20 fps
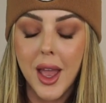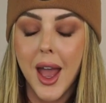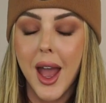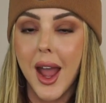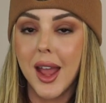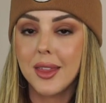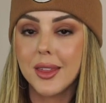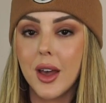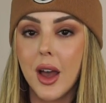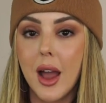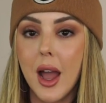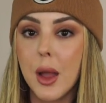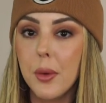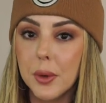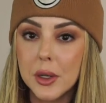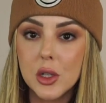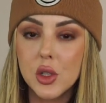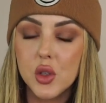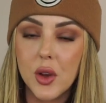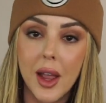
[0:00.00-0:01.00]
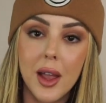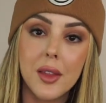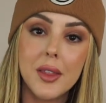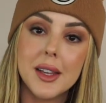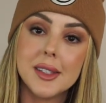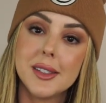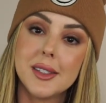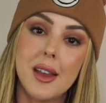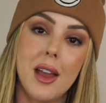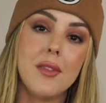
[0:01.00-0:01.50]
I thought I want to try all
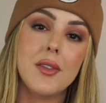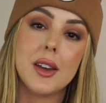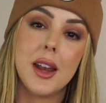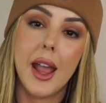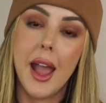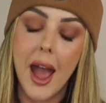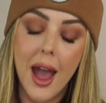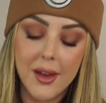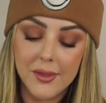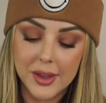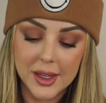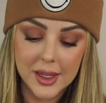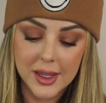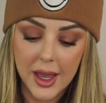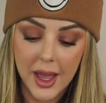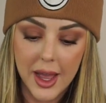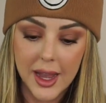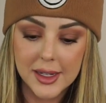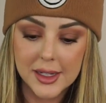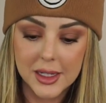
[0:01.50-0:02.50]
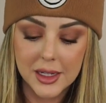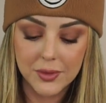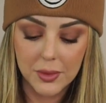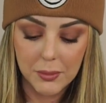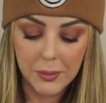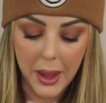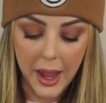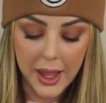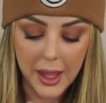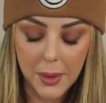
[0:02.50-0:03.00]
that stuff, and I haven't yet. I didn't even
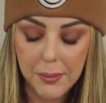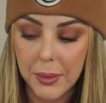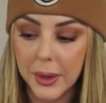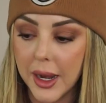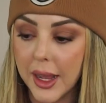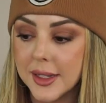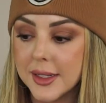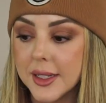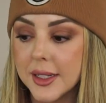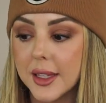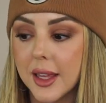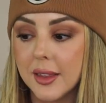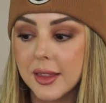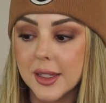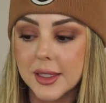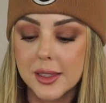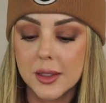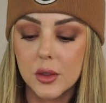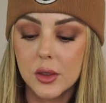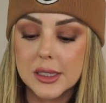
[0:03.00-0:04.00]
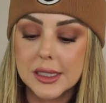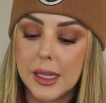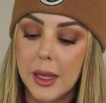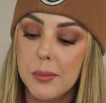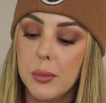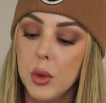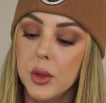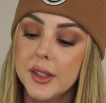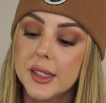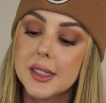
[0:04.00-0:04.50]
buy it, but I did get this little
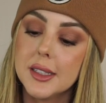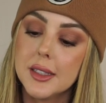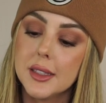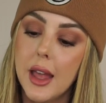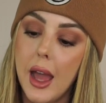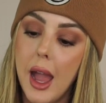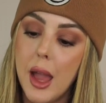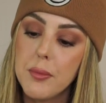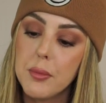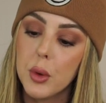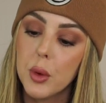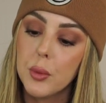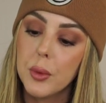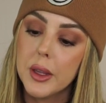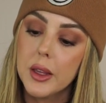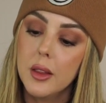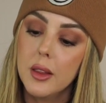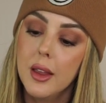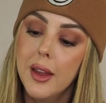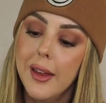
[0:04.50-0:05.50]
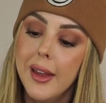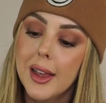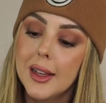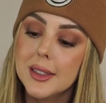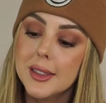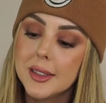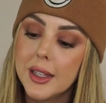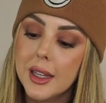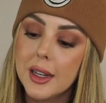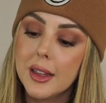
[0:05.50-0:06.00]
sample. This is the Hyper Real
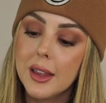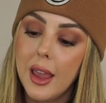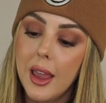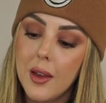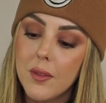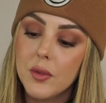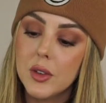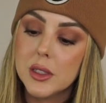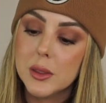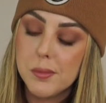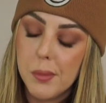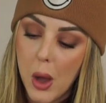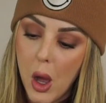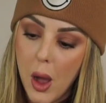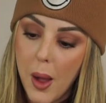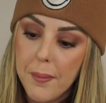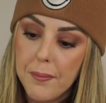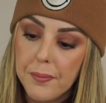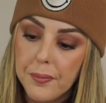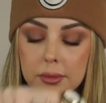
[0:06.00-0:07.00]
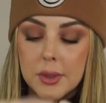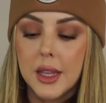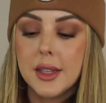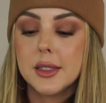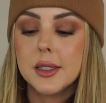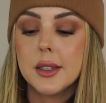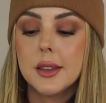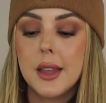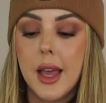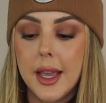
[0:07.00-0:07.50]
Skin Canvas Balm.
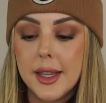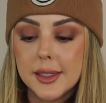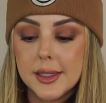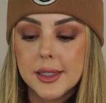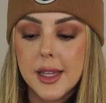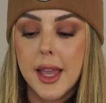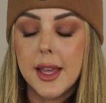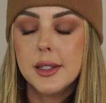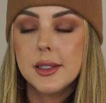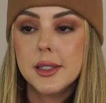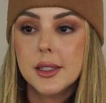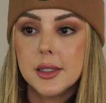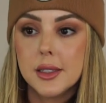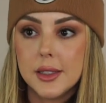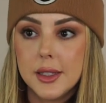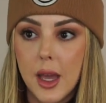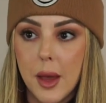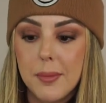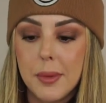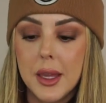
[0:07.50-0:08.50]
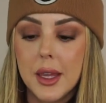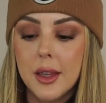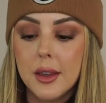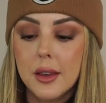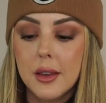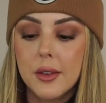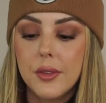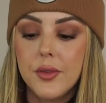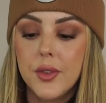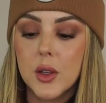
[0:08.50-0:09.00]
It's a light scent. It's yummy.
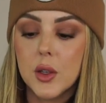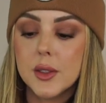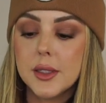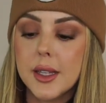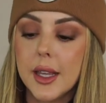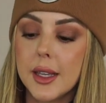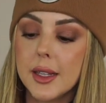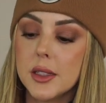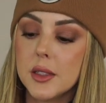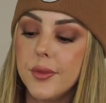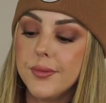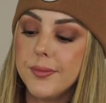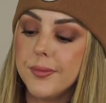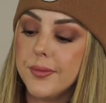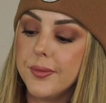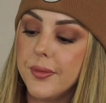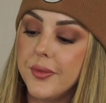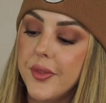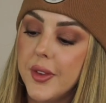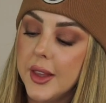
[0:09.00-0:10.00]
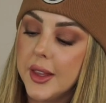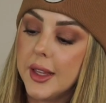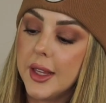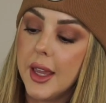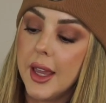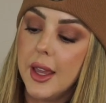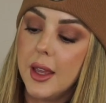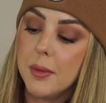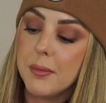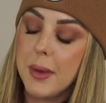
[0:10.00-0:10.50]
It feels like it's filling
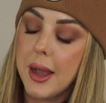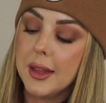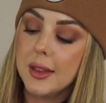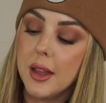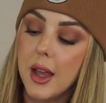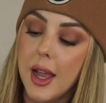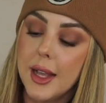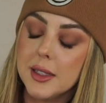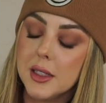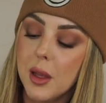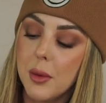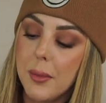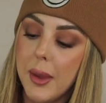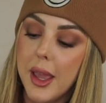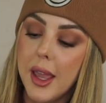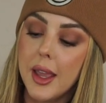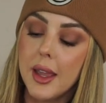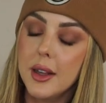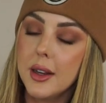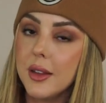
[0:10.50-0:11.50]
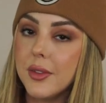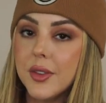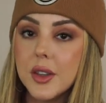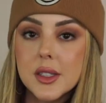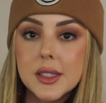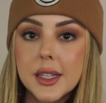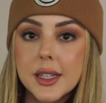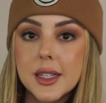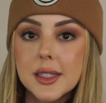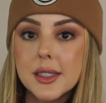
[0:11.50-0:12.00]
in my lines on my hand. It
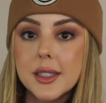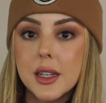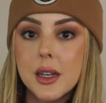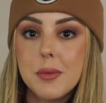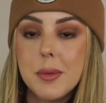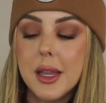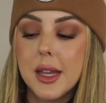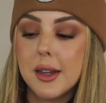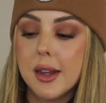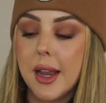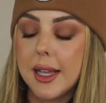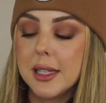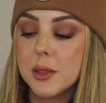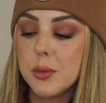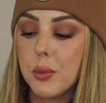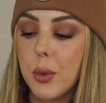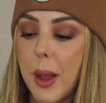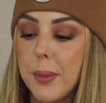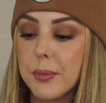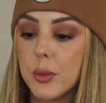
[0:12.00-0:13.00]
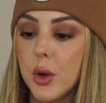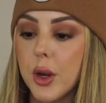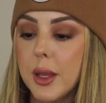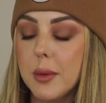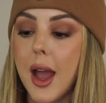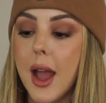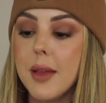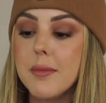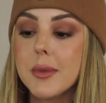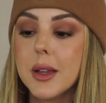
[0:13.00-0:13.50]
feels like it's going to be a nice prep cream.
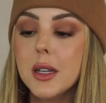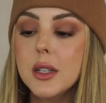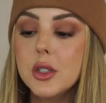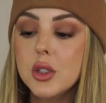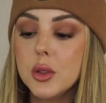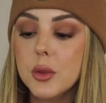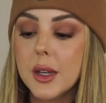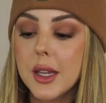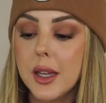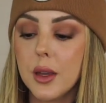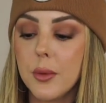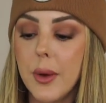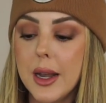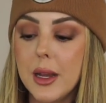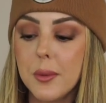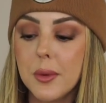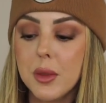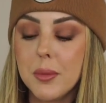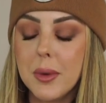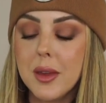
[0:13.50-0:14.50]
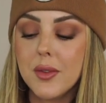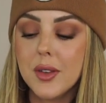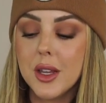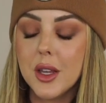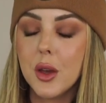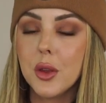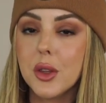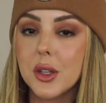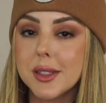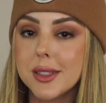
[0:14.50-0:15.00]
I'm going to do a get ready with me
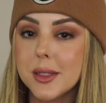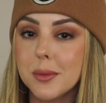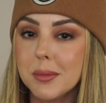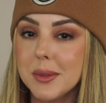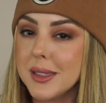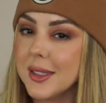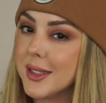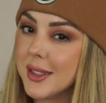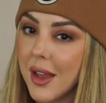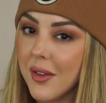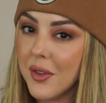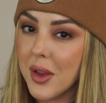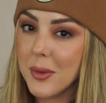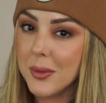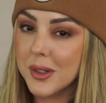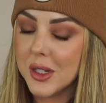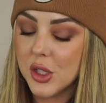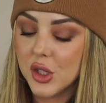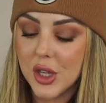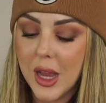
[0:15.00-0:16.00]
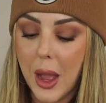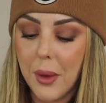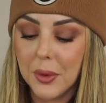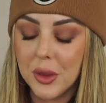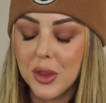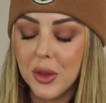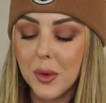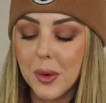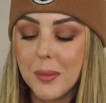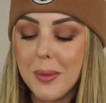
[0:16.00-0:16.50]
video. There's some stuff I want to chat
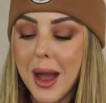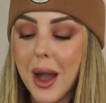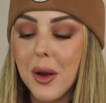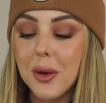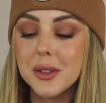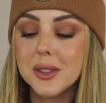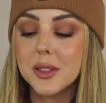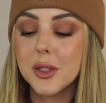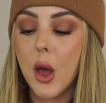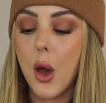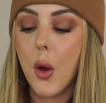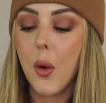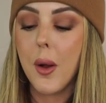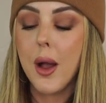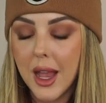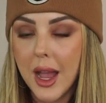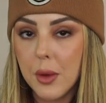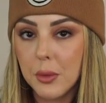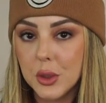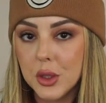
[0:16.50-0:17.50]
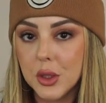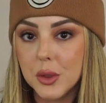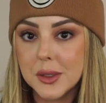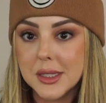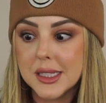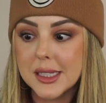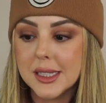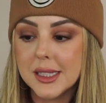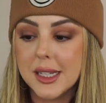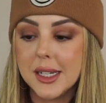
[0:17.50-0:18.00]
with you about, so I will use
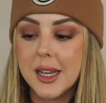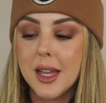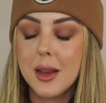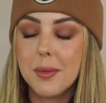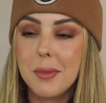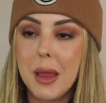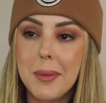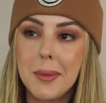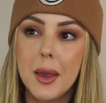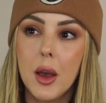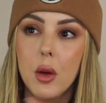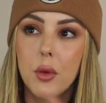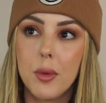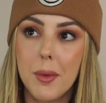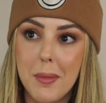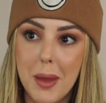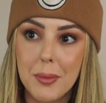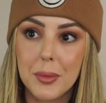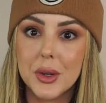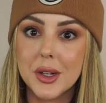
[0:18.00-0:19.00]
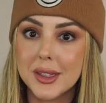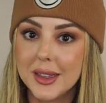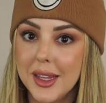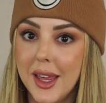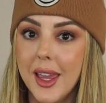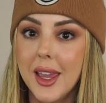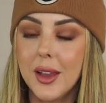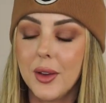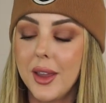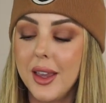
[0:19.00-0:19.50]
this in it, and maybe I'll remember to
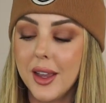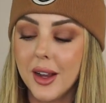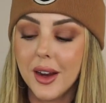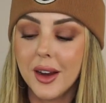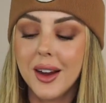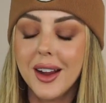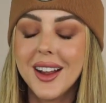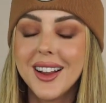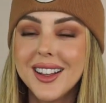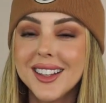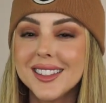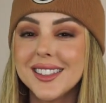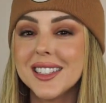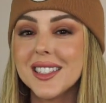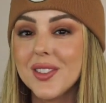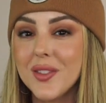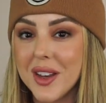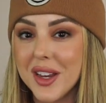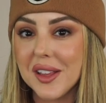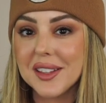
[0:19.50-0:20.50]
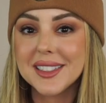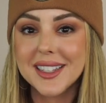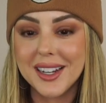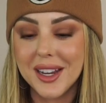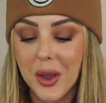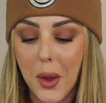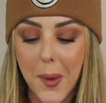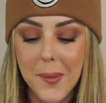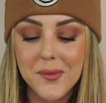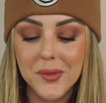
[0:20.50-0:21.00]
link it here because this video is going to
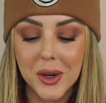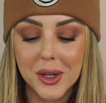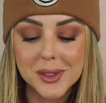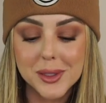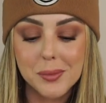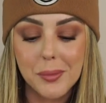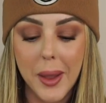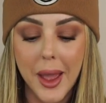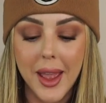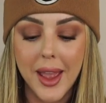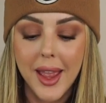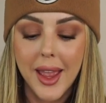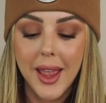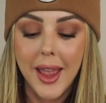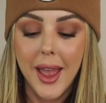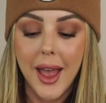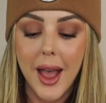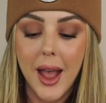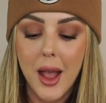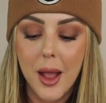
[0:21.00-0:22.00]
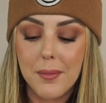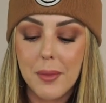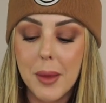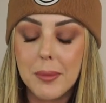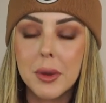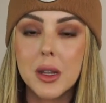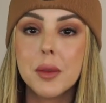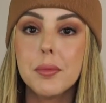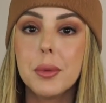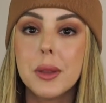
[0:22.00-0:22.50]
go up first, but I'm
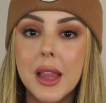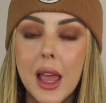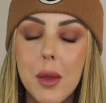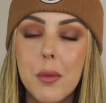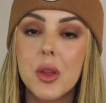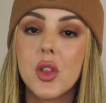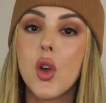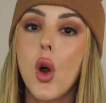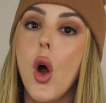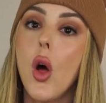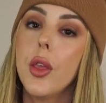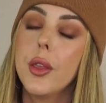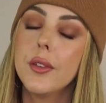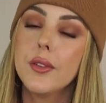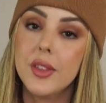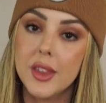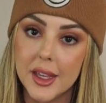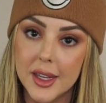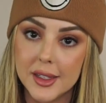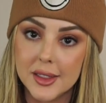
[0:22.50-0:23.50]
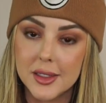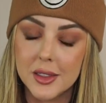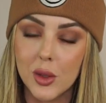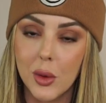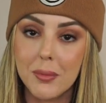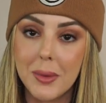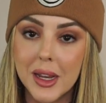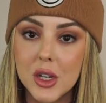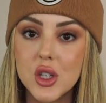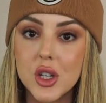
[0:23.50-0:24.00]
going to play with all of this.
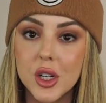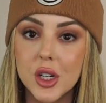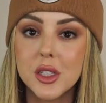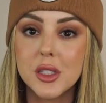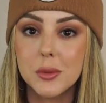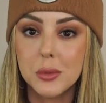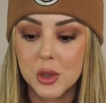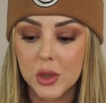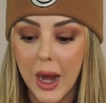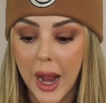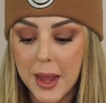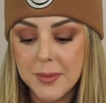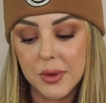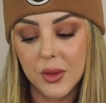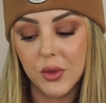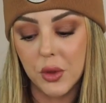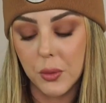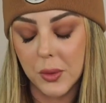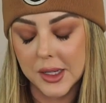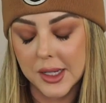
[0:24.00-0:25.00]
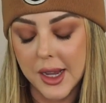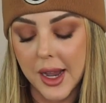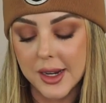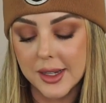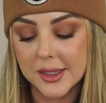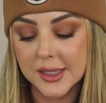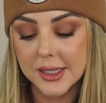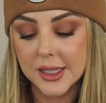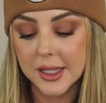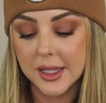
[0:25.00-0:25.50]
So make sure you're subscribed if you want to kind
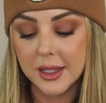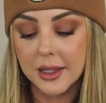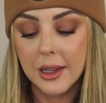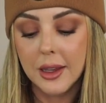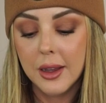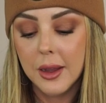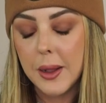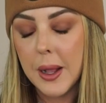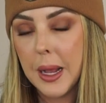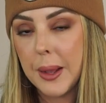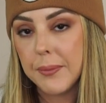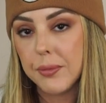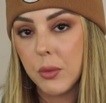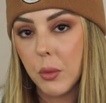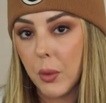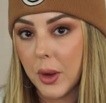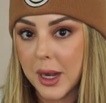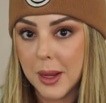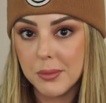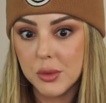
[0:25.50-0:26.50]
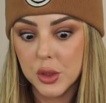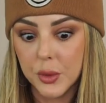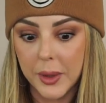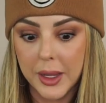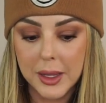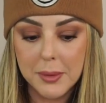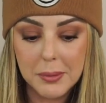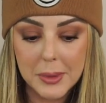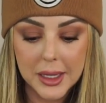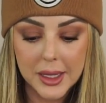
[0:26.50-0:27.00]
of see what I'm
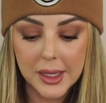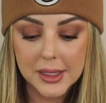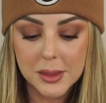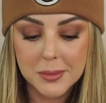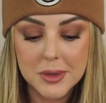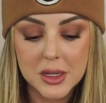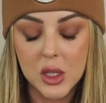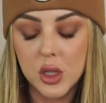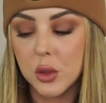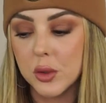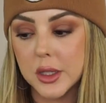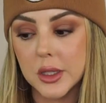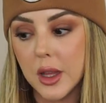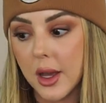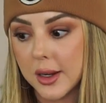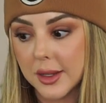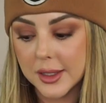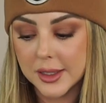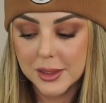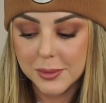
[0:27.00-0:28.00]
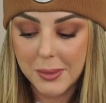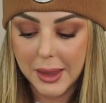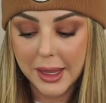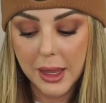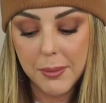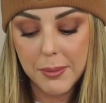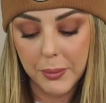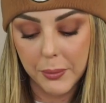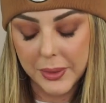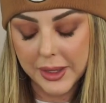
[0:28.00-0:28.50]
doing, because I'm going to use a lot of this
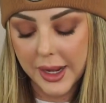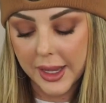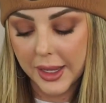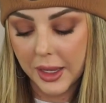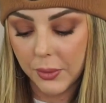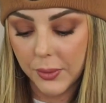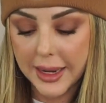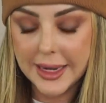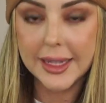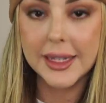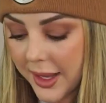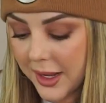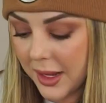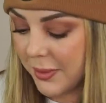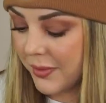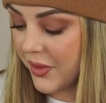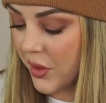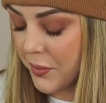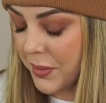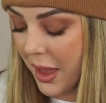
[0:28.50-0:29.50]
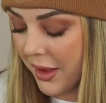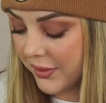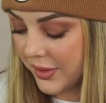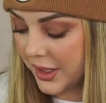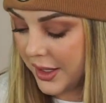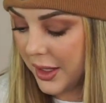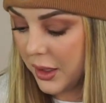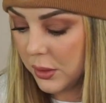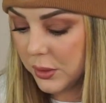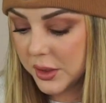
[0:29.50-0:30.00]
makeup when I get ready and I film that
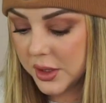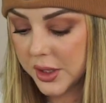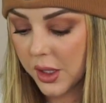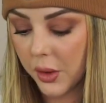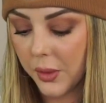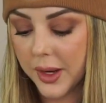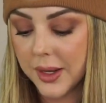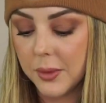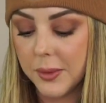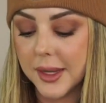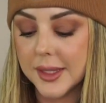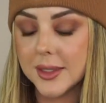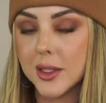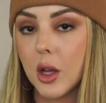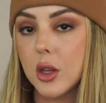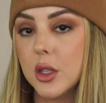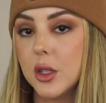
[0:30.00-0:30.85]
video. So anyways, I'll